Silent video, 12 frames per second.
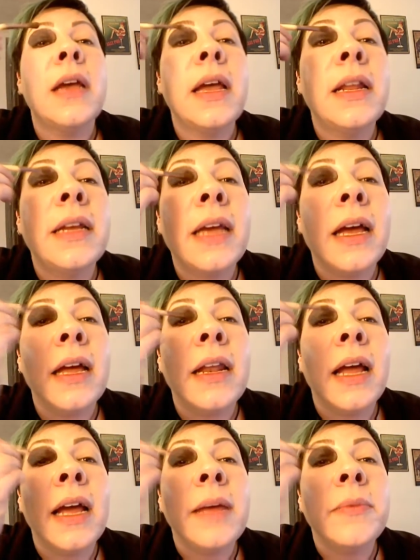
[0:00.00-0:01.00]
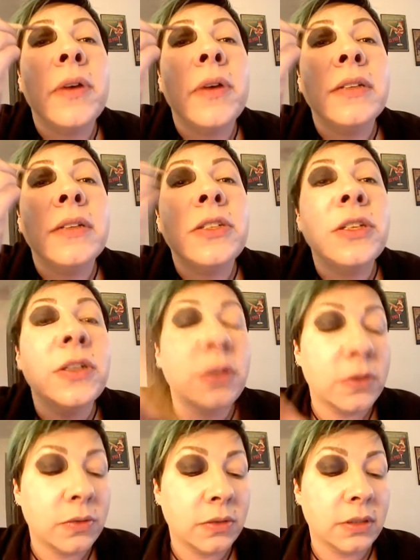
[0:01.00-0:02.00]
And again, I am going
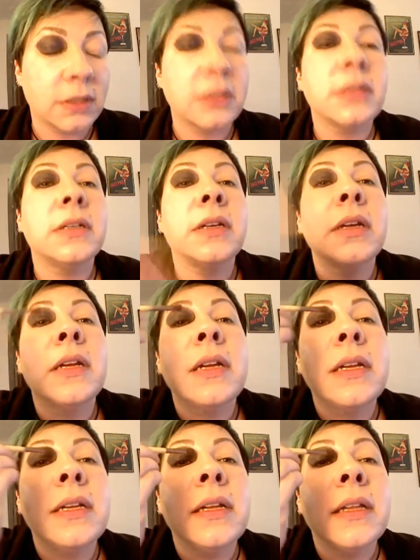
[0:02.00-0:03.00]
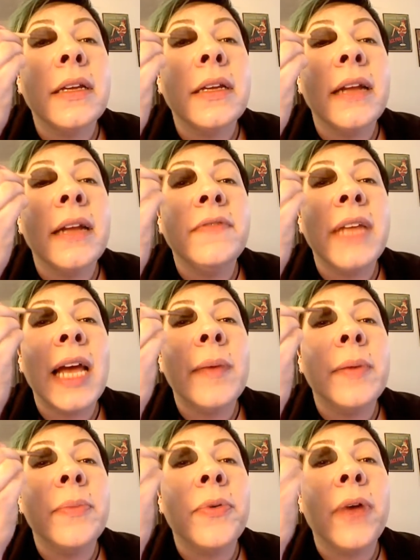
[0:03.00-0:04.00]
to kind of
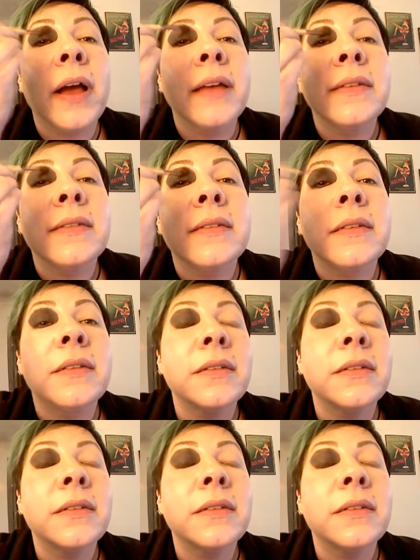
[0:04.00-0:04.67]
dab and press.